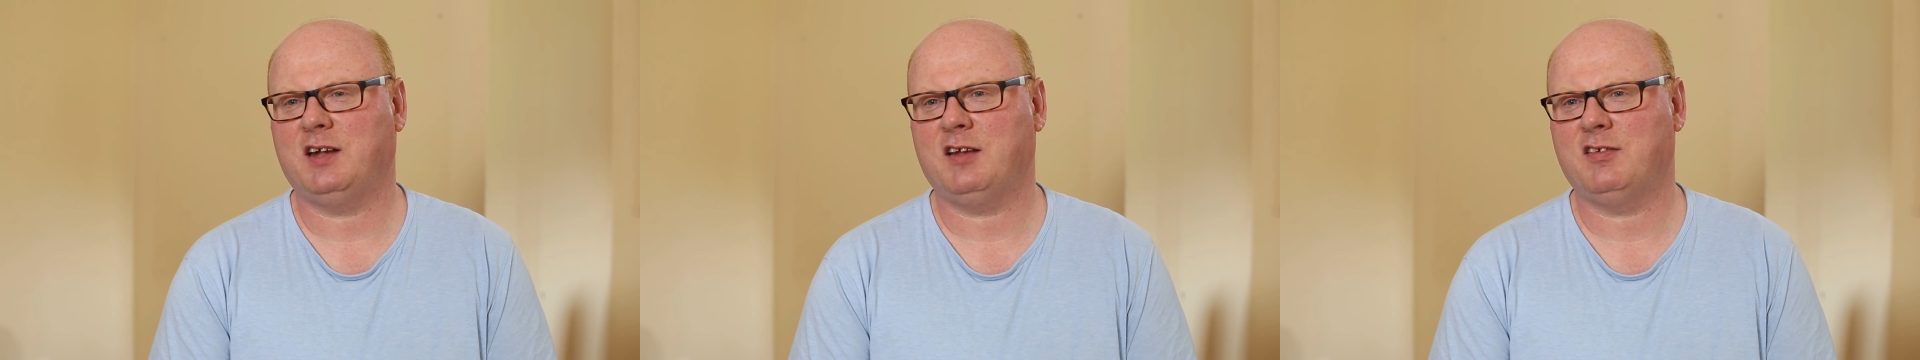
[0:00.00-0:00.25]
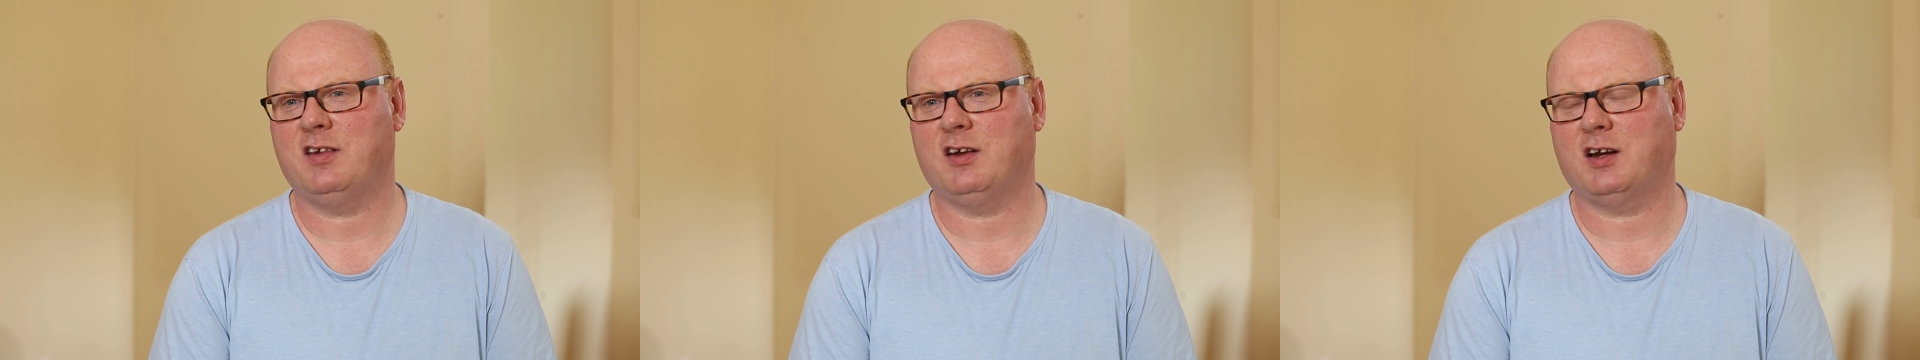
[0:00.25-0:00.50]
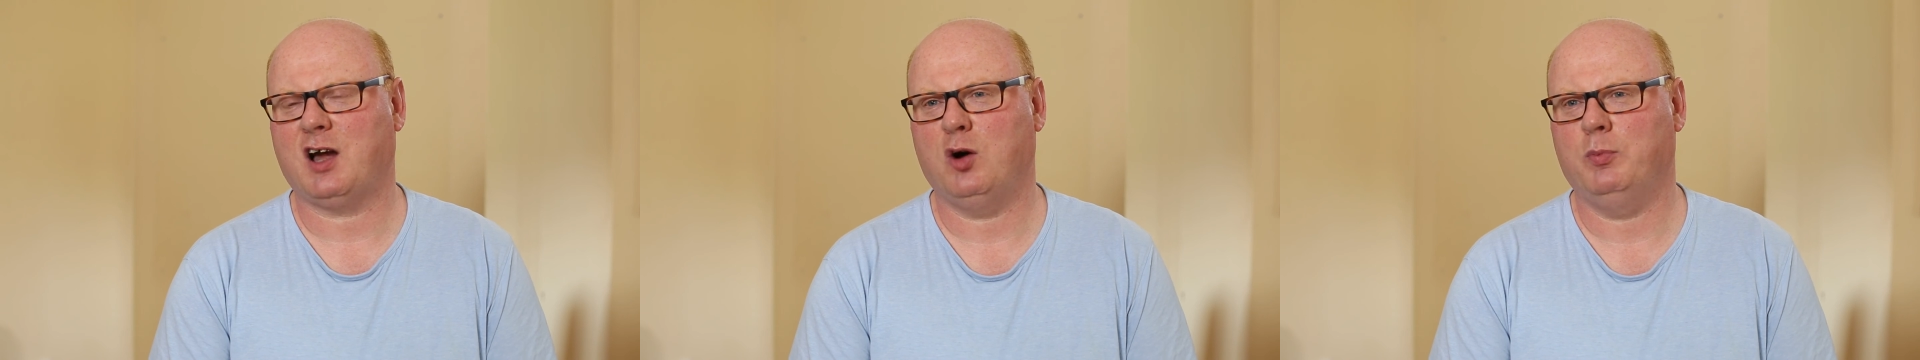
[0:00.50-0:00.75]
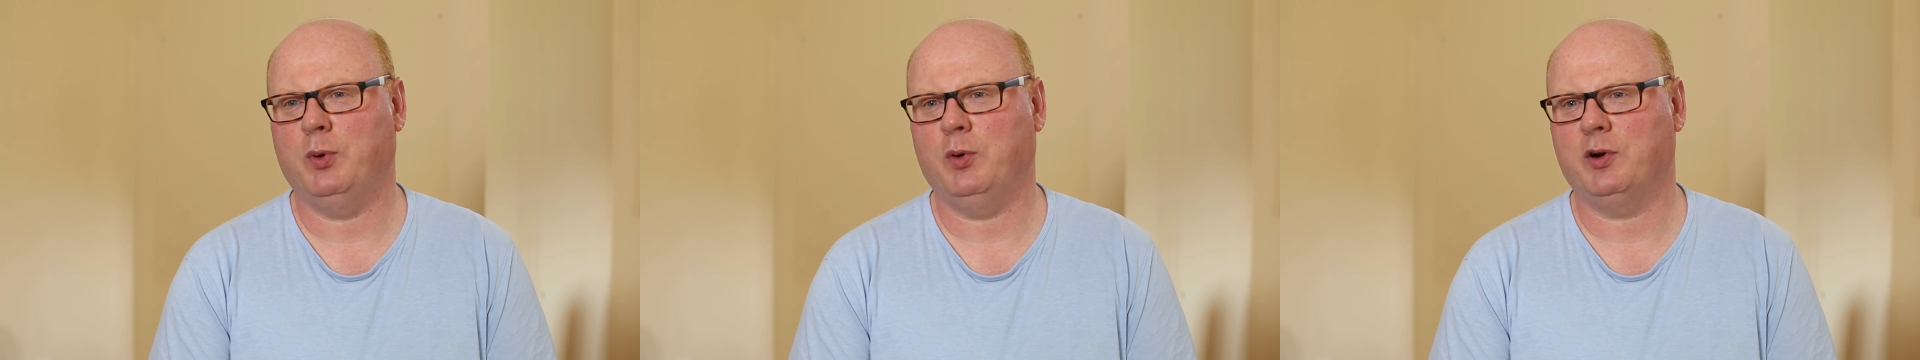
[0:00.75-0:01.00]
that's not a cow
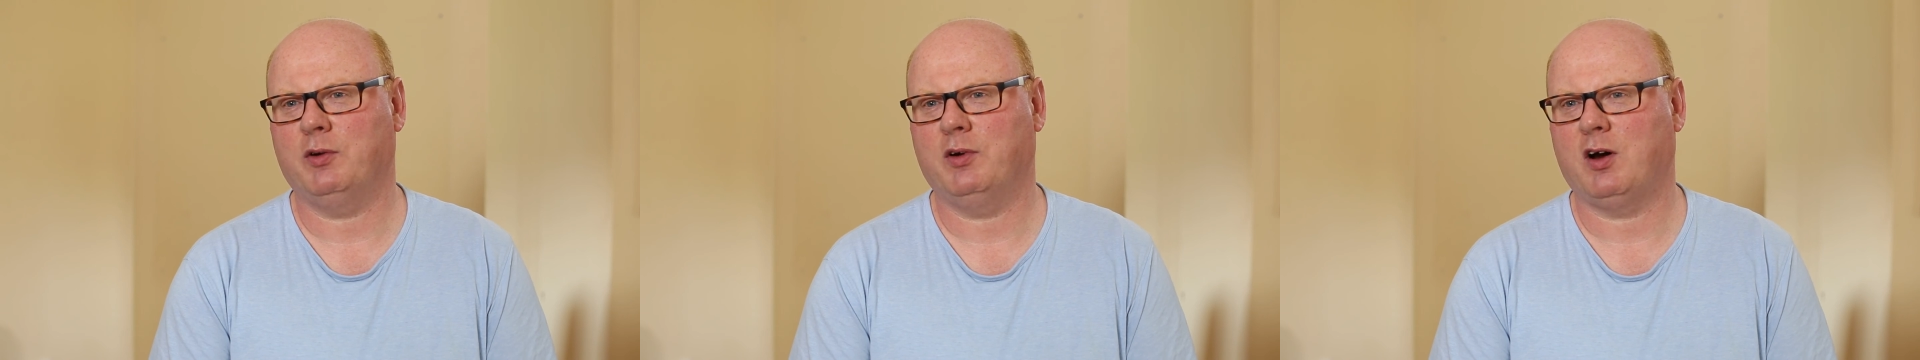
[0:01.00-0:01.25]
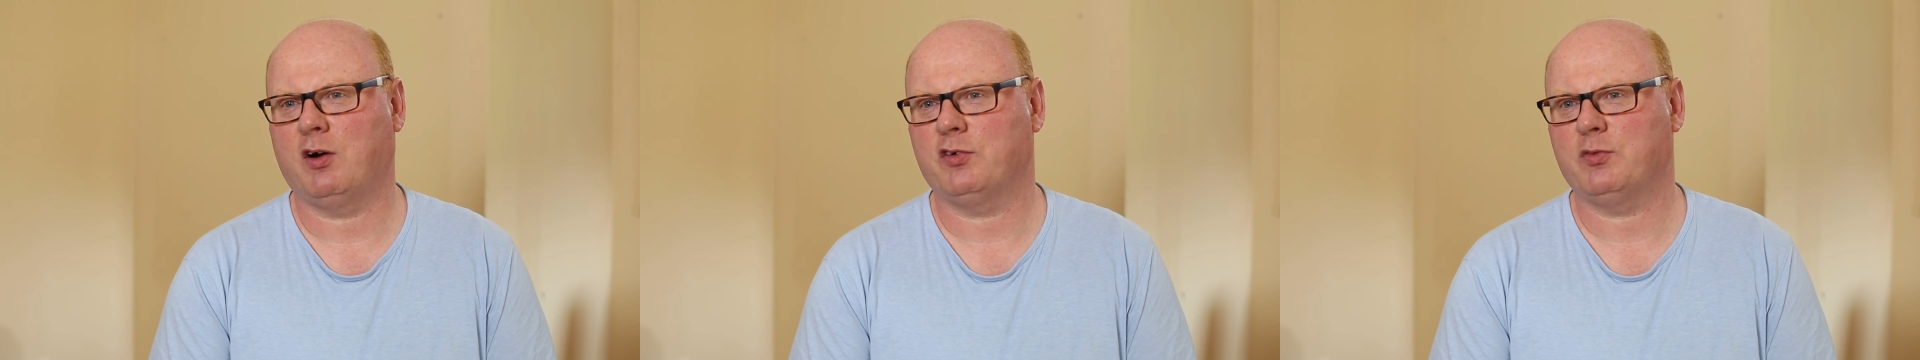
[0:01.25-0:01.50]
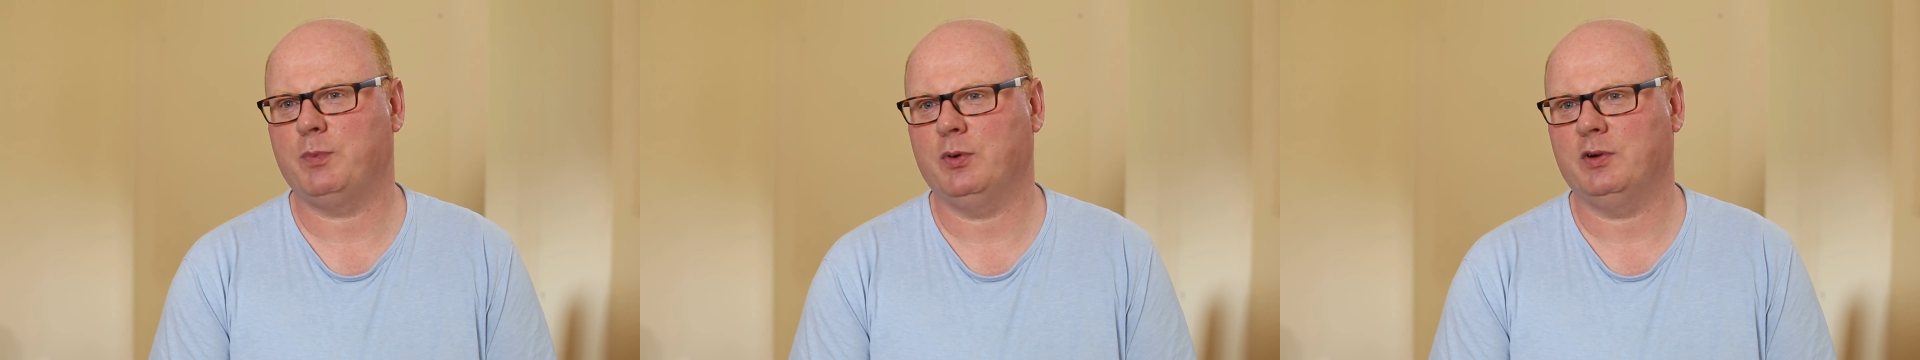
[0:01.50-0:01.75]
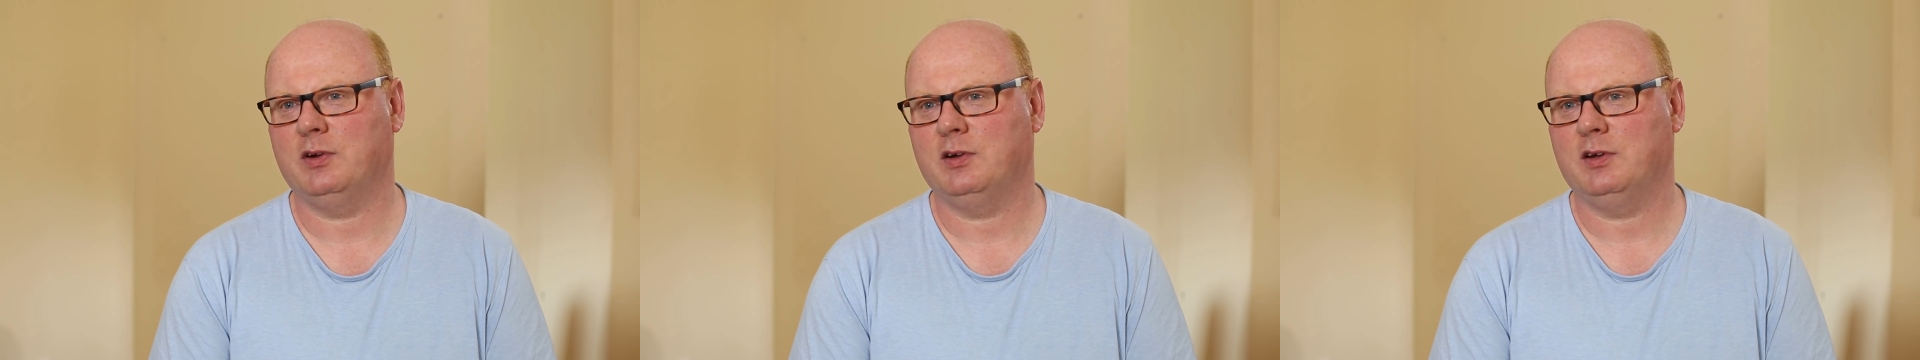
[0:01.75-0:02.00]
bone or a horse
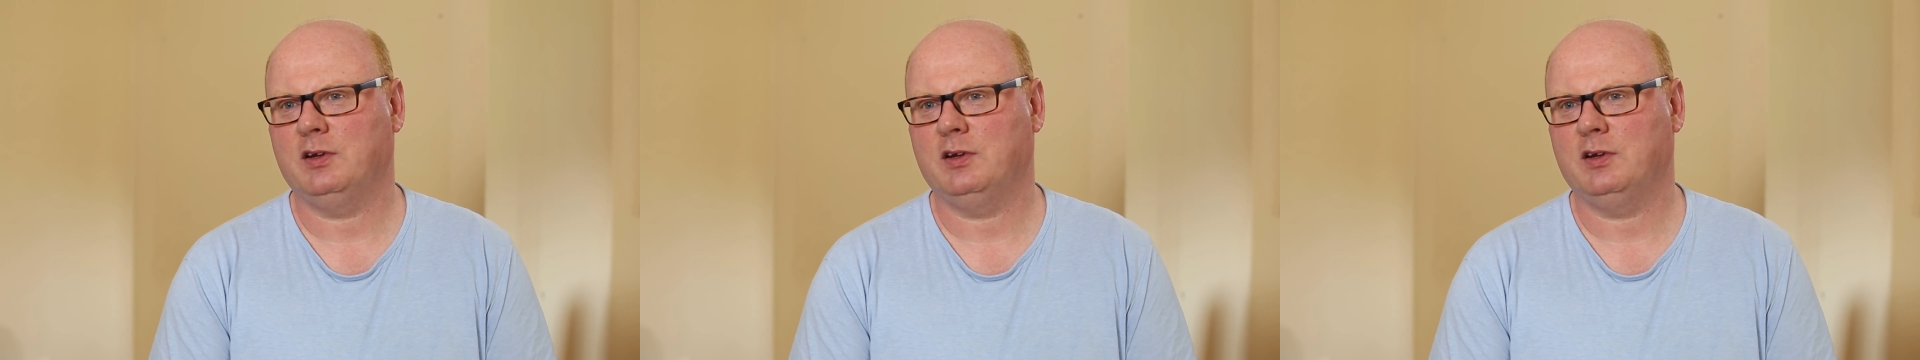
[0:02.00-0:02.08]
bone.